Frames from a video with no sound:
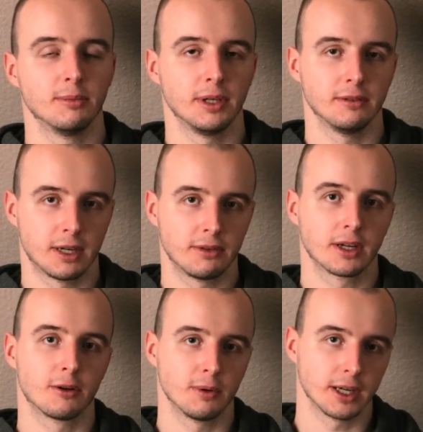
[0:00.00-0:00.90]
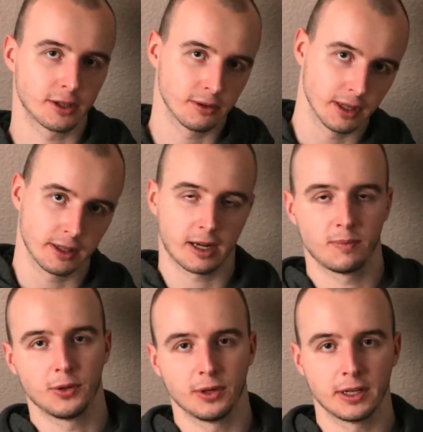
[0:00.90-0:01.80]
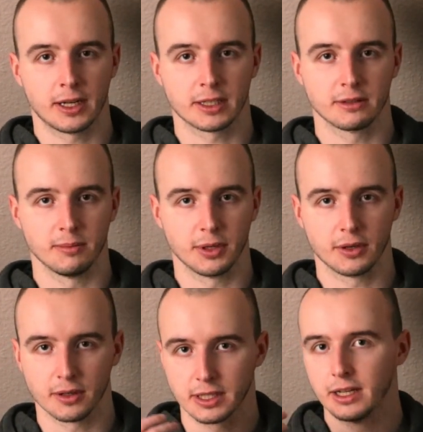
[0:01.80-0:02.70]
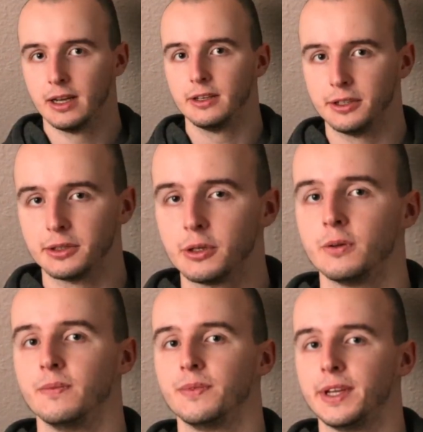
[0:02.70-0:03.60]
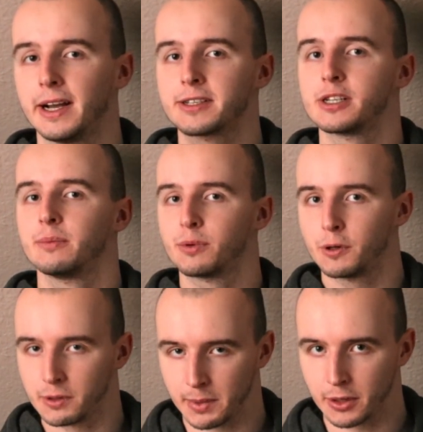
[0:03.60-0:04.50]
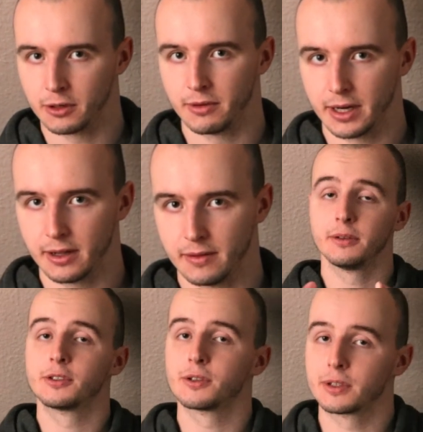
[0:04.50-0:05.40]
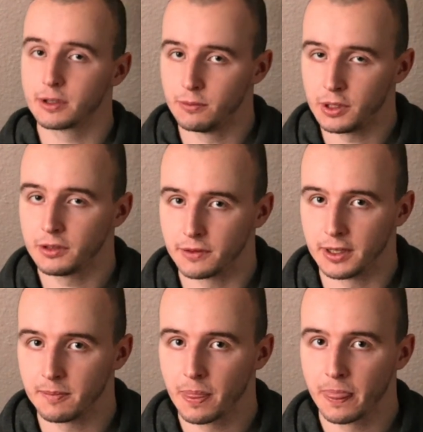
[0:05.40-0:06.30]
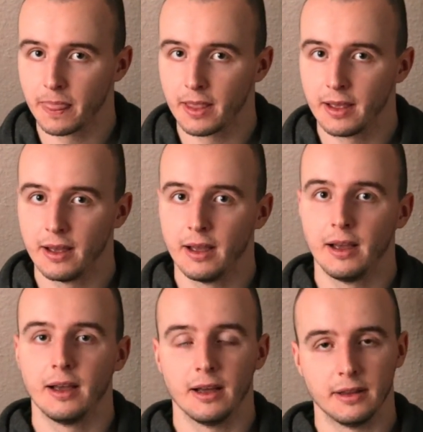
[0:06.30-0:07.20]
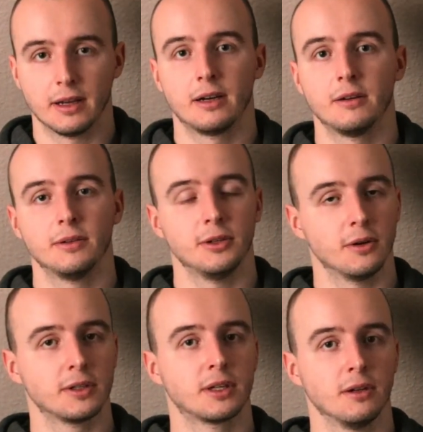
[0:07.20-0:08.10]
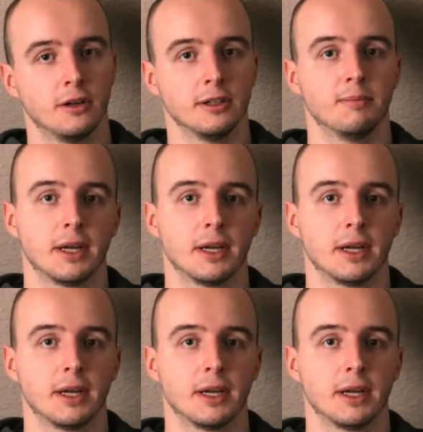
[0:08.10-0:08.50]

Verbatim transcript: will be very quick to adapt to the next one because you know the actual programming already. So you choose one of them and now you also learn the